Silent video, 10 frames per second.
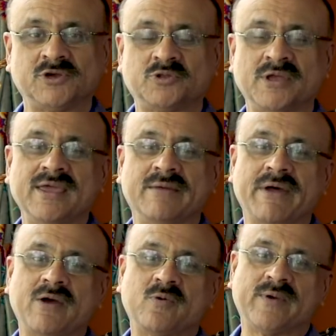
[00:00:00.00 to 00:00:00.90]
to think
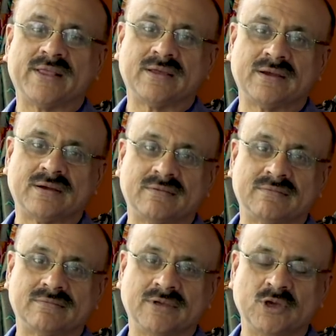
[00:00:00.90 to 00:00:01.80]
about whether
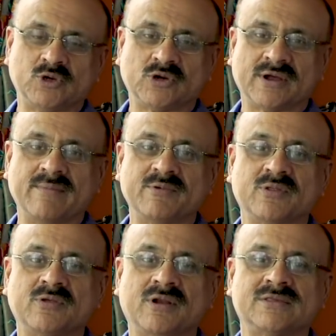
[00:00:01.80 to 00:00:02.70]
he should come
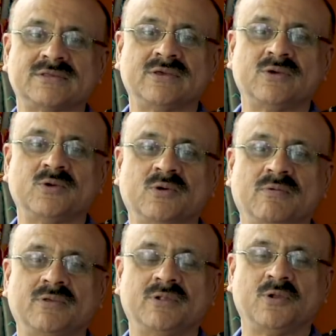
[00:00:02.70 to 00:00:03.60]
to the rescue
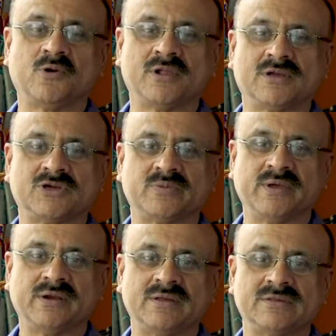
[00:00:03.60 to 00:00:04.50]
of the local
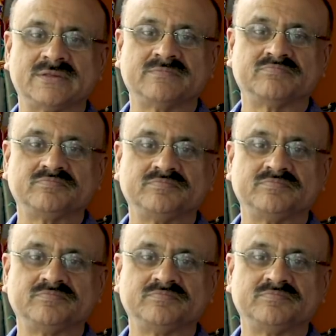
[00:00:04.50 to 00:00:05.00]
Kashmiris.